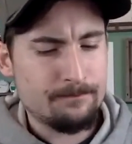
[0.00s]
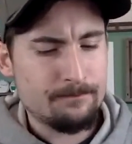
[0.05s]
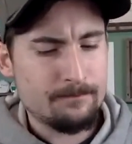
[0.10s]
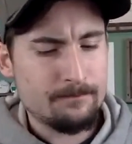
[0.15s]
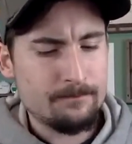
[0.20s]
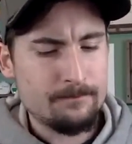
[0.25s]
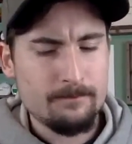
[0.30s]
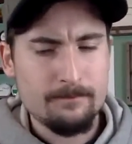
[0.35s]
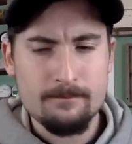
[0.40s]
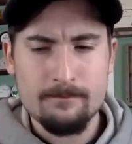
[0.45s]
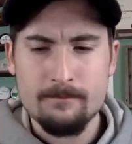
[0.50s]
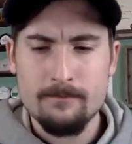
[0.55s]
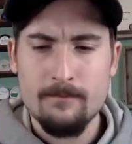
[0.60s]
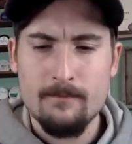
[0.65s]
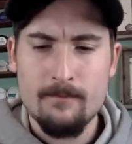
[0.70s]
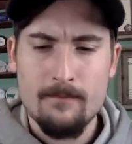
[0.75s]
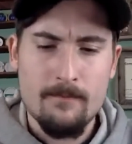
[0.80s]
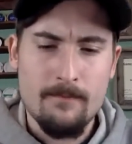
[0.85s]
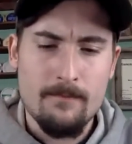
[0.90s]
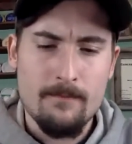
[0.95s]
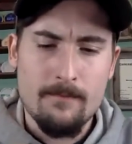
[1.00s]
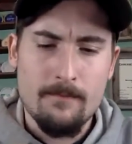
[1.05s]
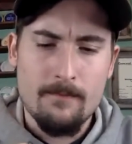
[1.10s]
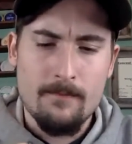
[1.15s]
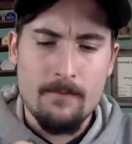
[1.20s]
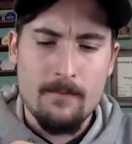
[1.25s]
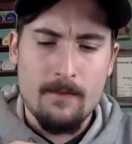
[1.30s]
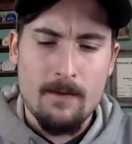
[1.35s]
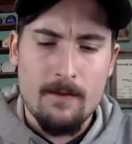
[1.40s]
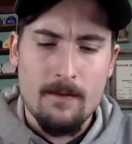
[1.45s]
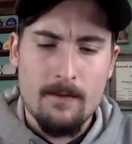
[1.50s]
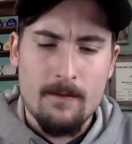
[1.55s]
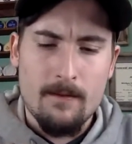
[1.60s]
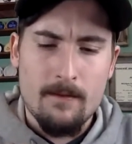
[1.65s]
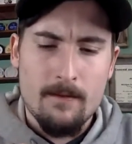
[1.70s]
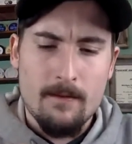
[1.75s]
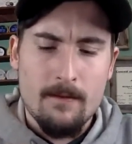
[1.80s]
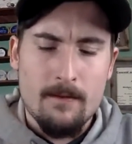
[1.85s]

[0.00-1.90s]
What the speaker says: [no speech]